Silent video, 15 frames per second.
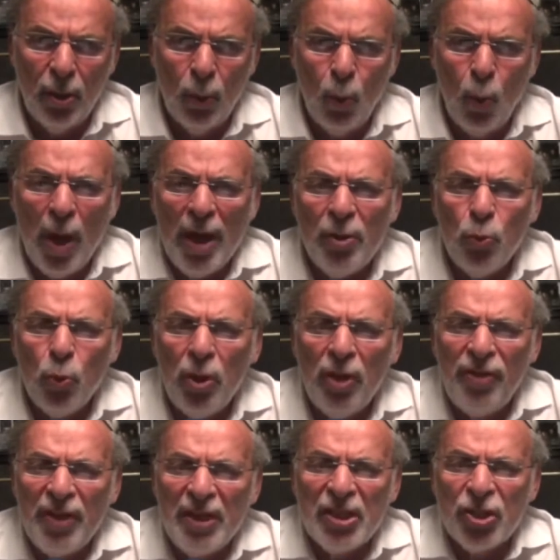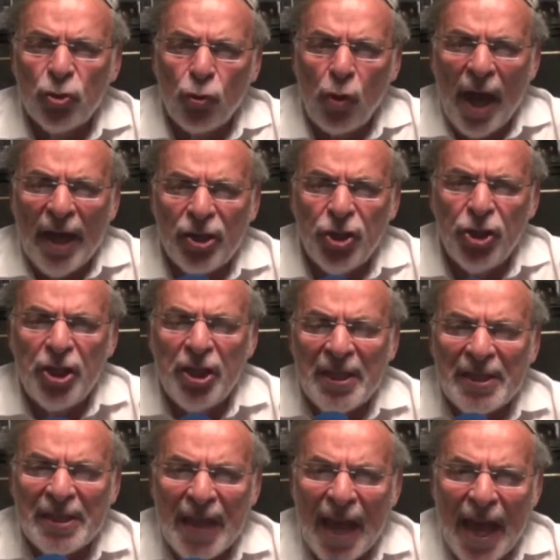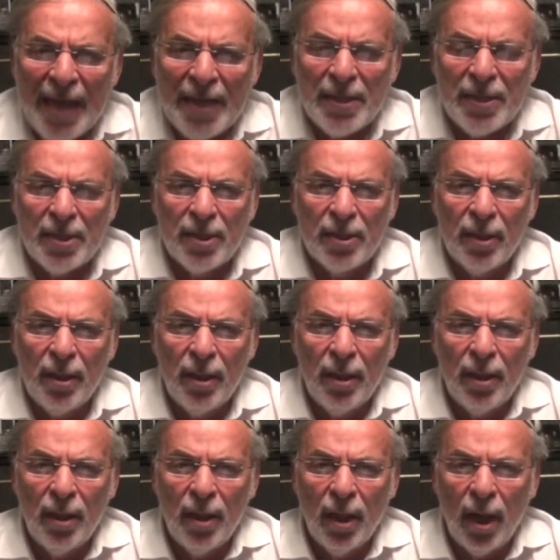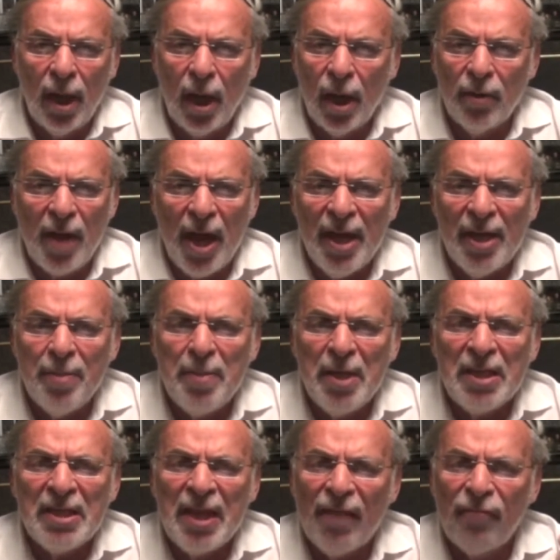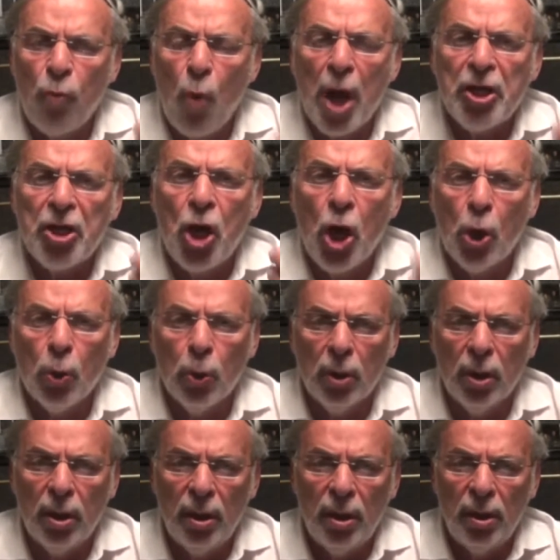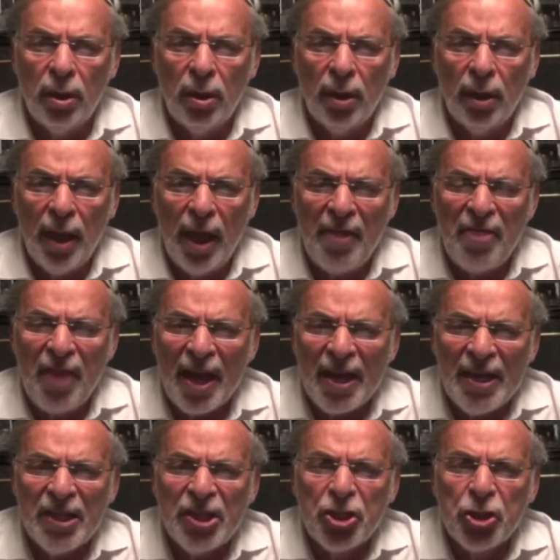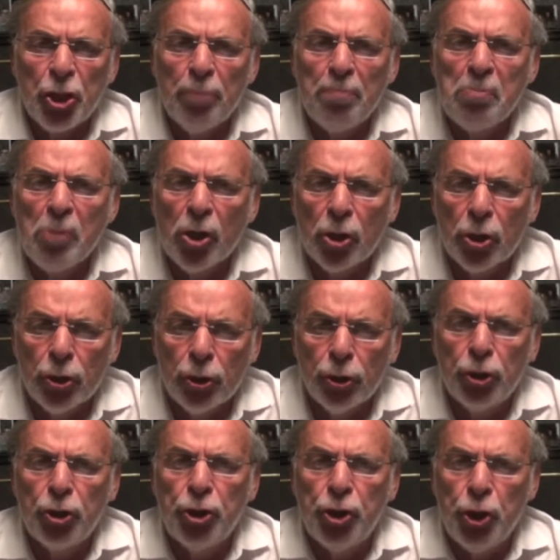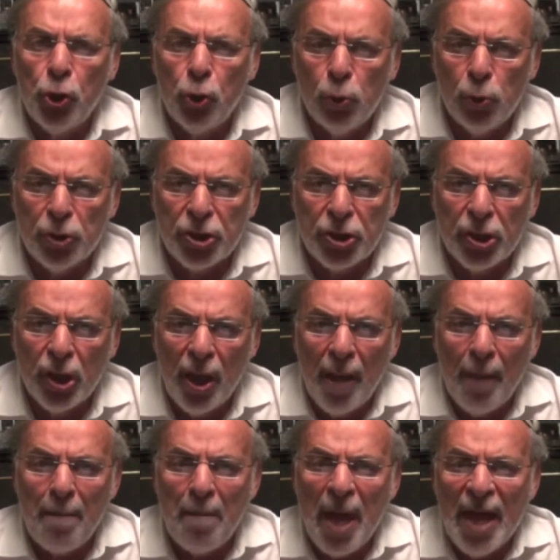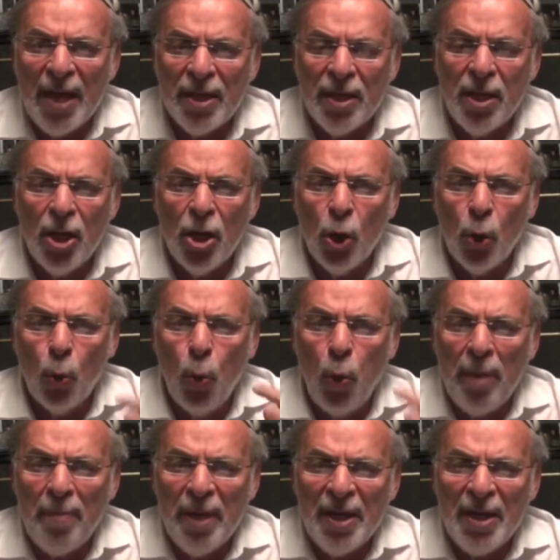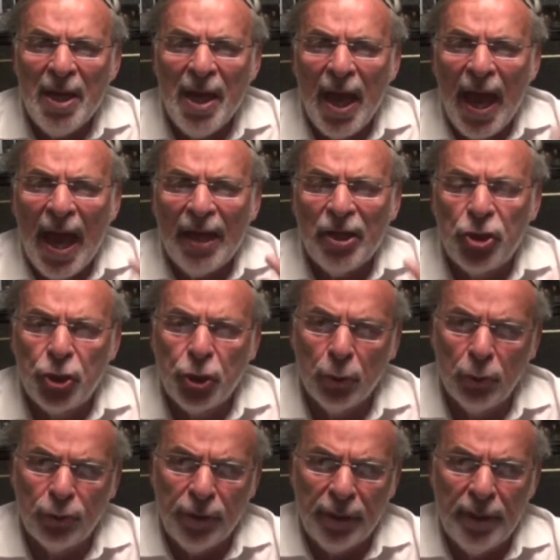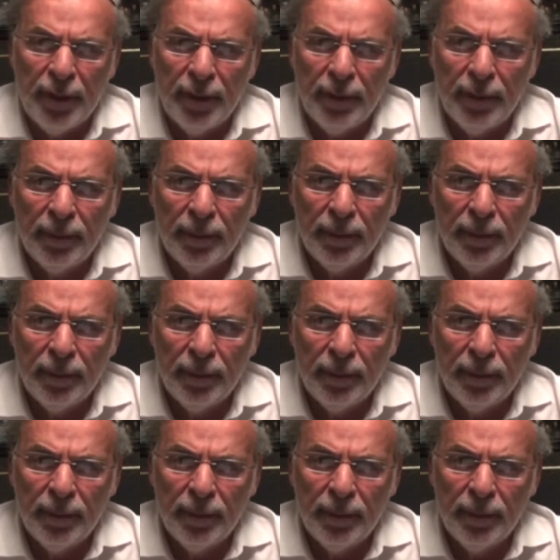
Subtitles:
When will these tragedies end? Our enemies have one goal, and that is to murder Jews, men, women, and children.